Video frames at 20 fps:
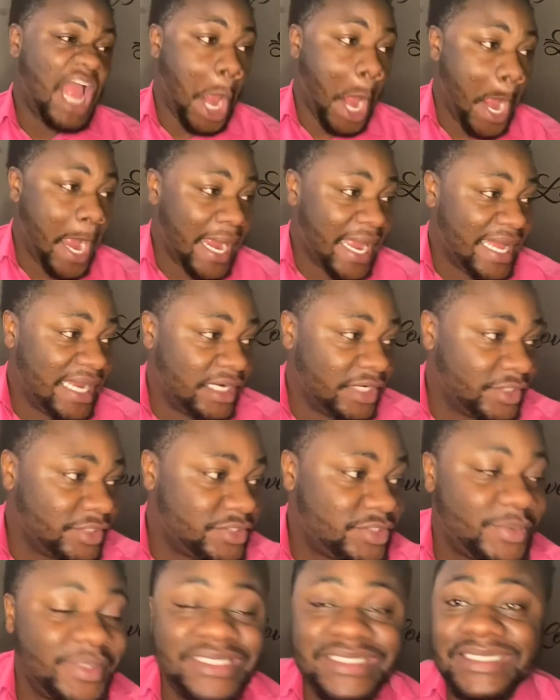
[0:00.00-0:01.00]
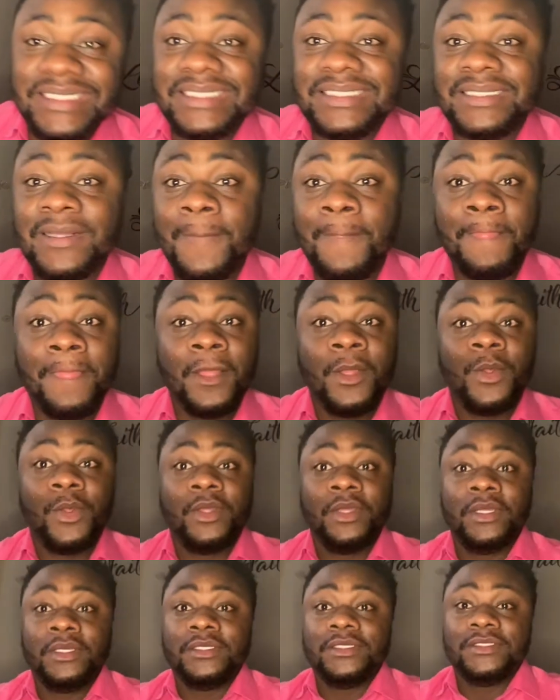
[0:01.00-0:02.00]
got a little twitchies.
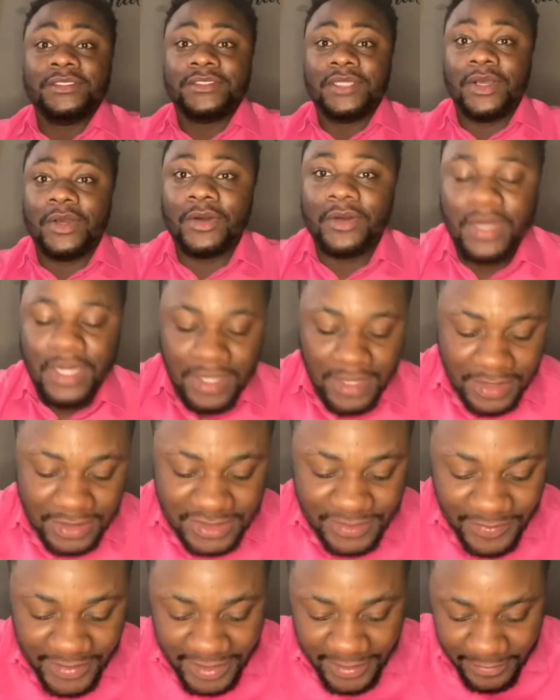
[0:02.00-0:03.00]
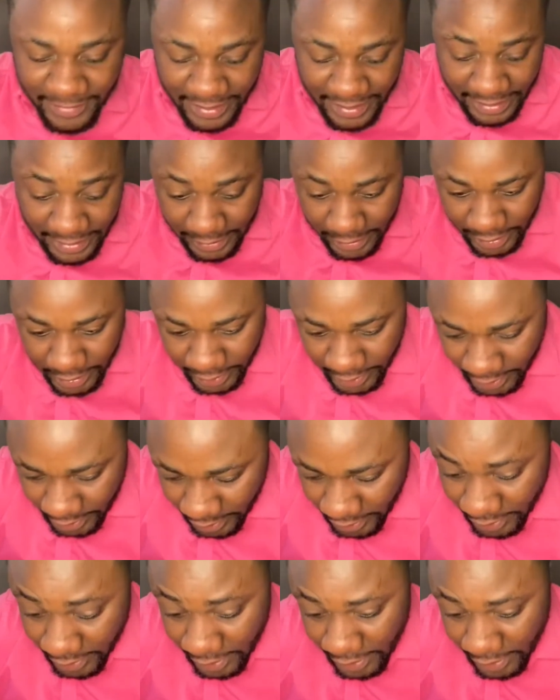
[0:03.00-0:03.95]
So it's been a minute again.